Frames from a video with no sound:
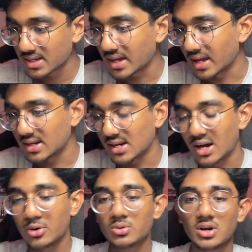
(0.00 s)
And
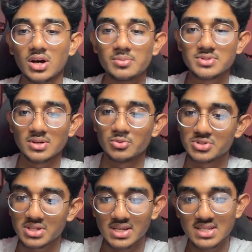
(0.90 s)
now comes the
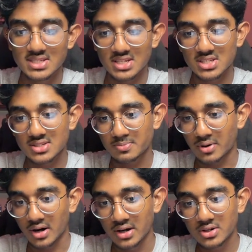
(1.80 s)
most easiest
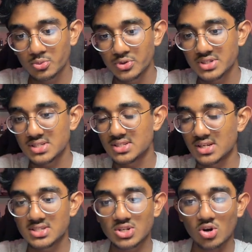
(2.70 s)
part, which is
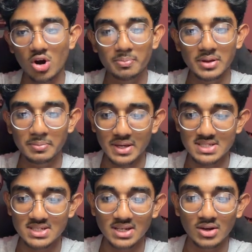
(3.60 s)
just copy
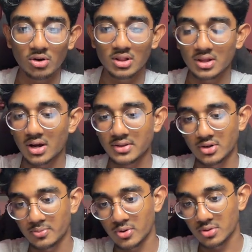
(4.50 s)
pasting all the
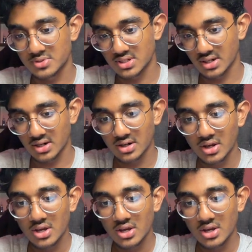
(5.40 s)
other prompts here.